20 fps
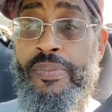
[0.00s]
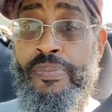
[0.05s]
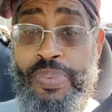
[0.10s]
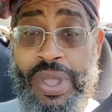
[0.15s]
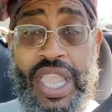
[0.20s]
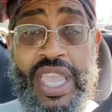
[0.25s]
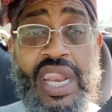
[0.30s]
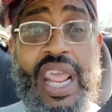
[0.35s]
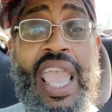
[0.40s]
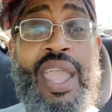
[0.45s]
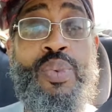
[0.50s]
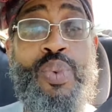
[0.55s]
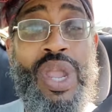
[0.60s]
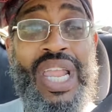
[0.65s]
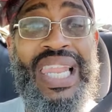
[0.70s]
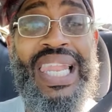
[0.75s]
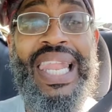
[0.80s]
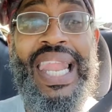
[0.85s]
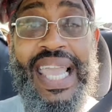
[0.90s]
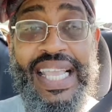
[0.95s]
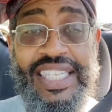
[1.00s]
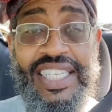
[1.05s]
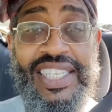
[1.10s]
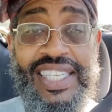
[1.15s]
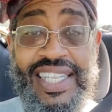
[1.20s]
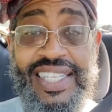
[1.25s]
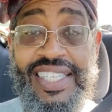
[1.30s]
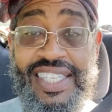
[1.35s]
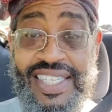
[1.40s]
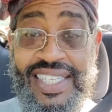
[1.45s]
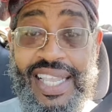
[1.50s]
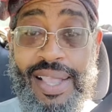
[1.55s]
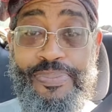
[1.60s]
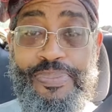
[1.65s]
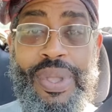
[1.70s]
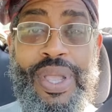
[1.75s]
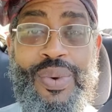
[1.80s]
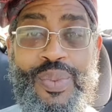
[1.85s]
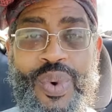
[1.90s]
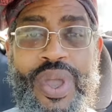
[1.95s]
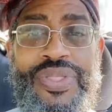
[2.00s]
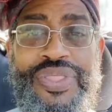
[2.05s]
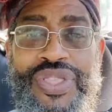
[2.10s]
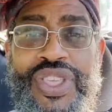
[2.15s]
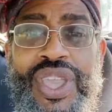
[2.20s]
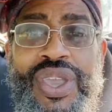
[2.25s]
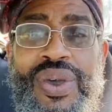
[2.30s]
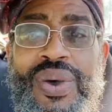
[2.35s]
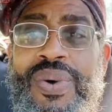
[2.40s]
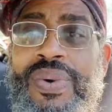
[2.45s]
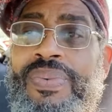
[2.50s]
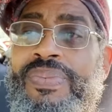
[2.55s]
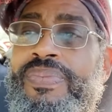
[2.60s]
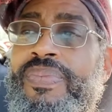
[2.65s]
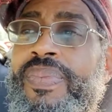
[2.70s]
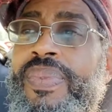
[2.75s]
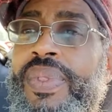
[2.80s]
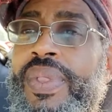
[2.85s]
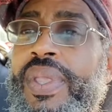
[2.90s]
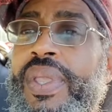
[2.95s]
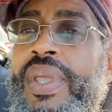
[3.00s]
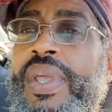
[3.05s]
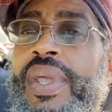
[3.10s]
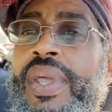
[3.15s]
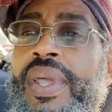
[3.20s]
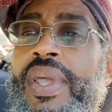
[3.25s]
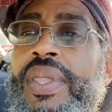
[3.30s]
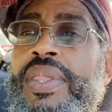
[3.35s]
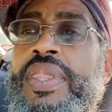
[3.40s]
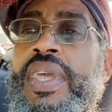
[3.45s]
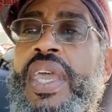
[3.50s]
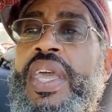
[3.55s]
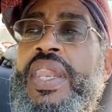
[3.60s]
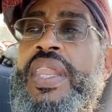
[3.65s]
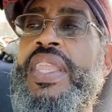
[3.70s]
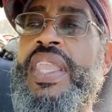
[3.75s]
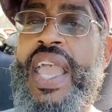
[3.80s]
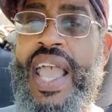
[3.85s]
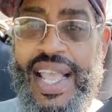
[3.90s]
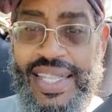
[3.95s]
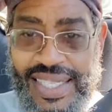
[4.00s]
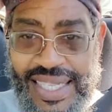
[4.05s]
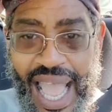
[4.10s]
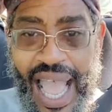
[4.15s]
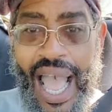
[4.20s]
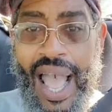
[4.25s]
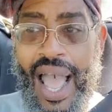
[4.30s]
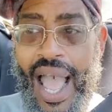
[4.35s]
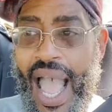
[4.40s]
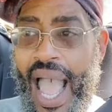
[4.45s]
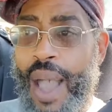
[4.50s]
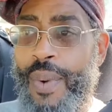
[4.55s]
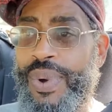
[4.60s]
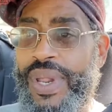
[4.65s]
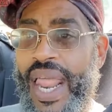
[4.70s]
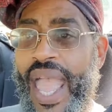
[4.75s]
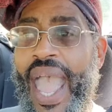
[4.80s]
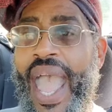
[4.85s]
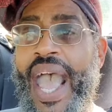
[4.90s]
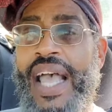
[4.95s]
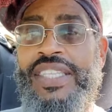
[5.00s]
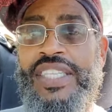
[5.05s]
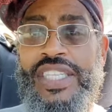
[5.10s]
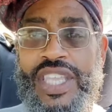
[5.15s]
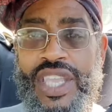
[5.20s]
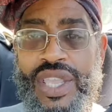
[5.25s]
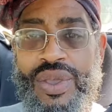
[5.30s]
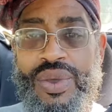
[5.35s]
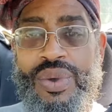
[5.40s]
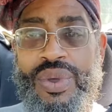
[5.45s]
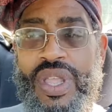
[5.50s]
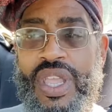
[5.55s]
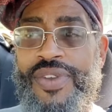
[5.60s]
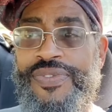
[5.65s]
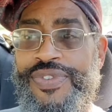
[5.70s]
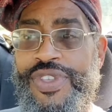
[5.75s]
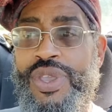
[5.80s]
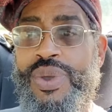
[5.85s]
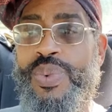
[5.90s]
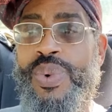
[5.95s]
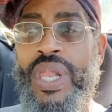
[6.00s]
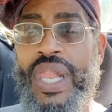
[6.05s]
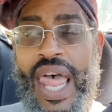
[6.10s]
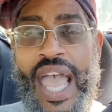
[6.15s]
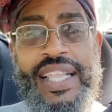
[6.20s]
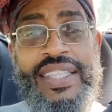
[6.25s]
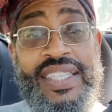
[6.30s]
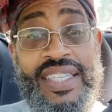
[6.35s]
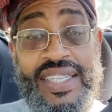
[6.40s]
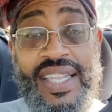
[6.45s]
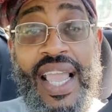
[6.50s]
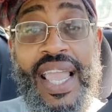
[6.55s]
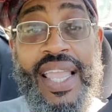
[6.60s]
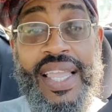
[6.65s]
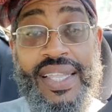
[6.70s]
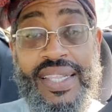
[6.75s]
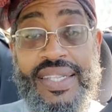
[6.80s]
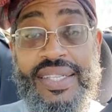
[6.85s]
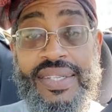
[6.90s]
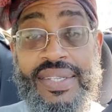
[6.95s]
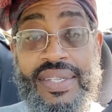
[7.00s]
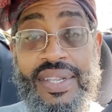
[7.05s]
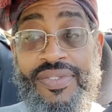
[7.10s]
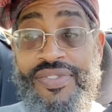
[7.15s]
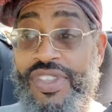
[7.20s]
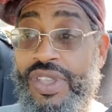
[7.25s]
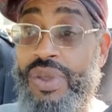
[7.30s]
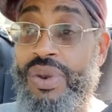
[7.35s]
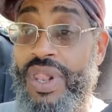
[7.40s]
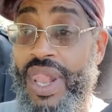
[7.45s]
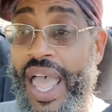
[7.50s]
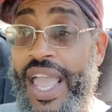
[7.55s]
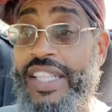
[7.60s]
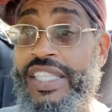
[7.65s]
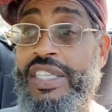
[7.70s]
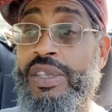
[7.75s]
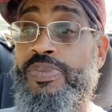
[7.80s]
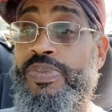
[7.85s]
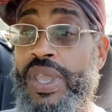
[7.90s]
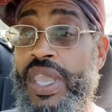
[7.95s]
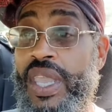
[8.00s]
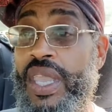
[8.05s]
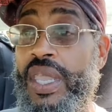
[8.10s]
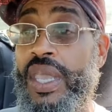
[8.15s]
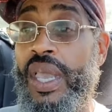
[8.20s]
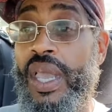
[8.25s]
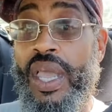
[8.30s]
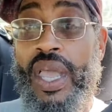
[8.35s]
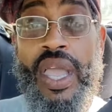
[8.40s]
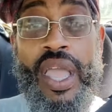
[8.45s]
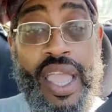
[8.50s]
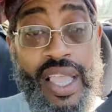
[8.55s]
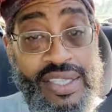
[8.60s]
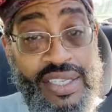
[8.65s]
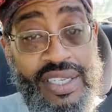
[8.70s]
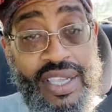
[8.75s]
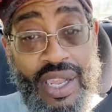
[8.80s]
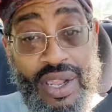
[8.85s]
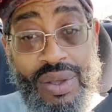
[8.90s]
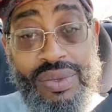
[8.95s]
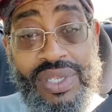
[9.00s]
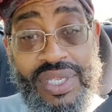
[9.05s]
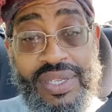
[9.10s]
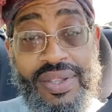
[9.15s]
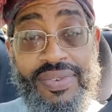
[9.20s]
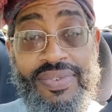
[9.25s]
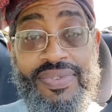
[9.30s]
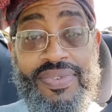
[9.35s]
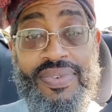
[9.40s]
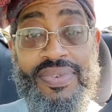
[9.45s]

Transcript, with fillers: be in a relationship with you, then yes, I, I would ask you if you would like to date, if you'd like to be exclusive.